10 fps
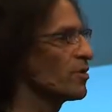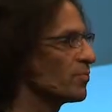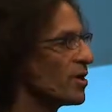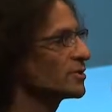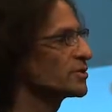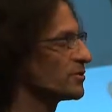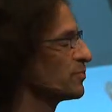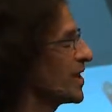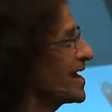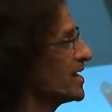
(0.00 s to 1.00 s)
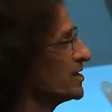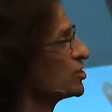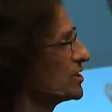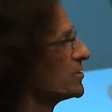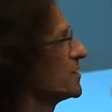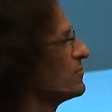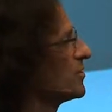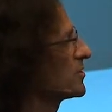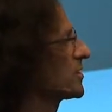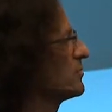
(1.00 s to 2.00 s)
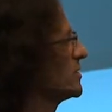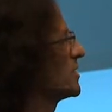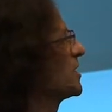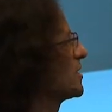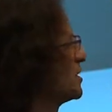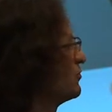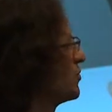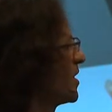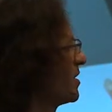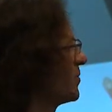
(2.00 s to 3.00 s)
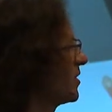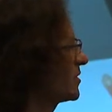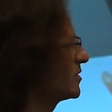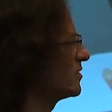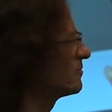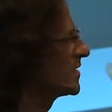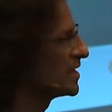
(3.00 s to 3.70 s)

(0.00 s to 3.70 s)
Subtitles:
parts of the page in ZBox can be taken over by a partner.